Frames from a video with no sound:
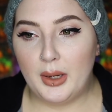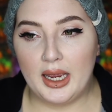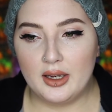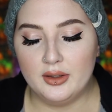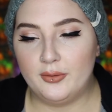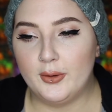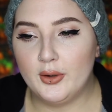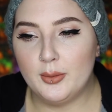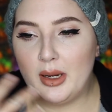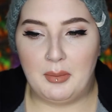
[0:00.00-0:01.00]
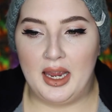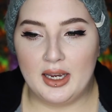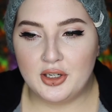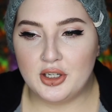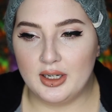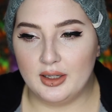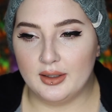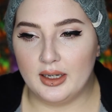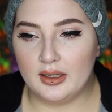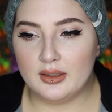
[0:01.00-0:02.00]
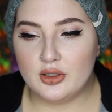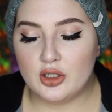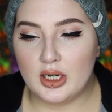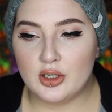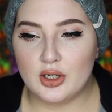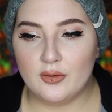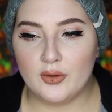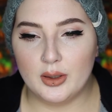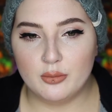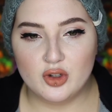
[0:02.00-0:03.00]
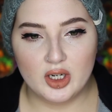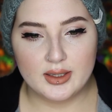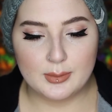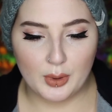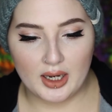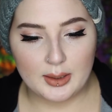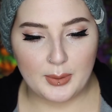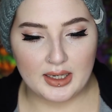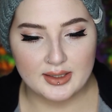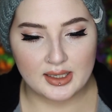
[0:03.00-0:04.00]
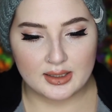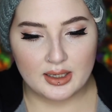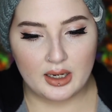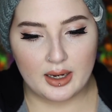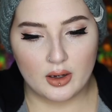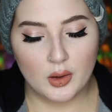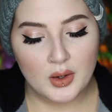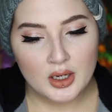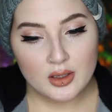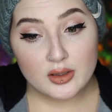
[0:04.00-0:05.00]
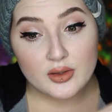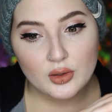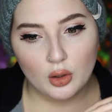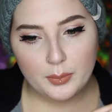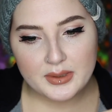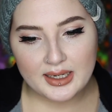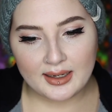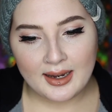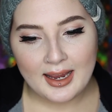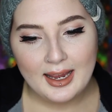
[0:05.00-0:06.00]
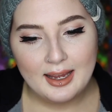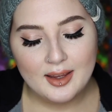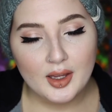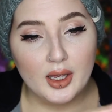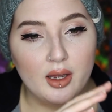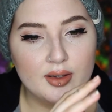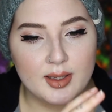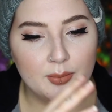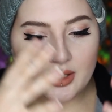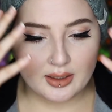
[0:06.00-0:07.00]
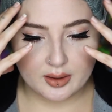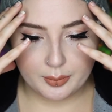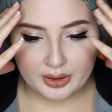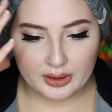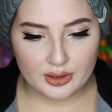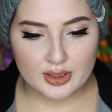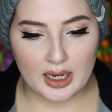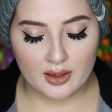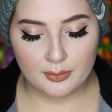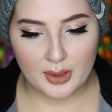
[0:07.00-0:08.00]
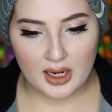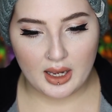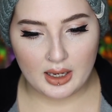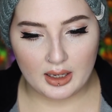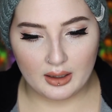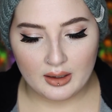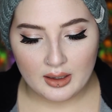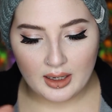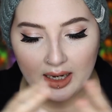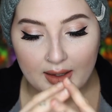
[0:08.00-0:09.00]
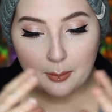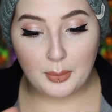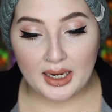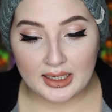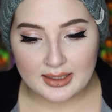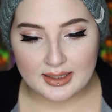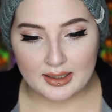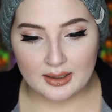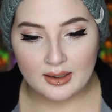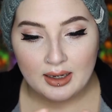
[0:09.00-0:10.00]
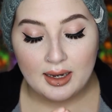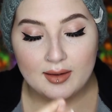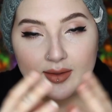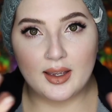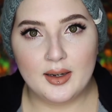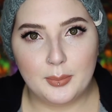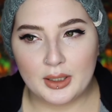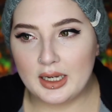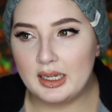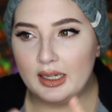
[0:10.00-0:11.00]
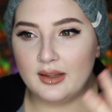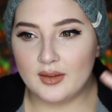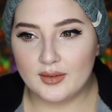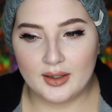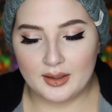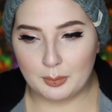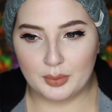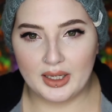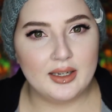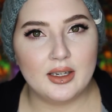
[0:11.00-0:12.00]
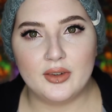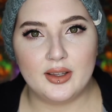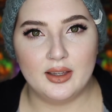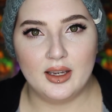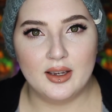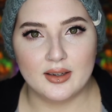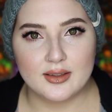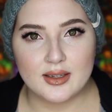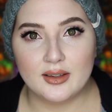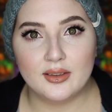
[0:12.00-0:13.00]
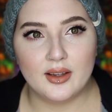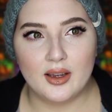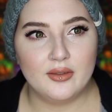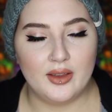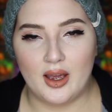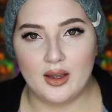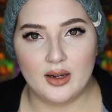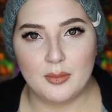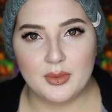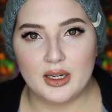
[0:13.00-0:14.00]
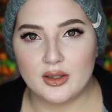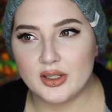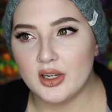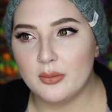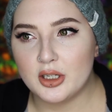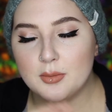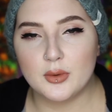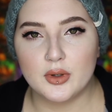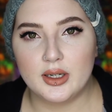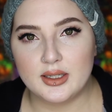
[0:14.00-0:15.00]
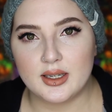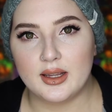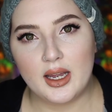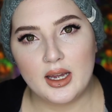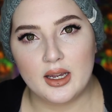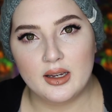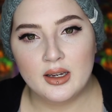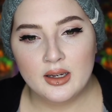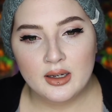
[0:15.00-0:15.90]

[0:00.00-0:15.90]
passion and like change it from just body painting to now sculpting something completely just out of my head and then paint it and then apply it and then like blend everything else. I love that, and I'm getting so much more into that,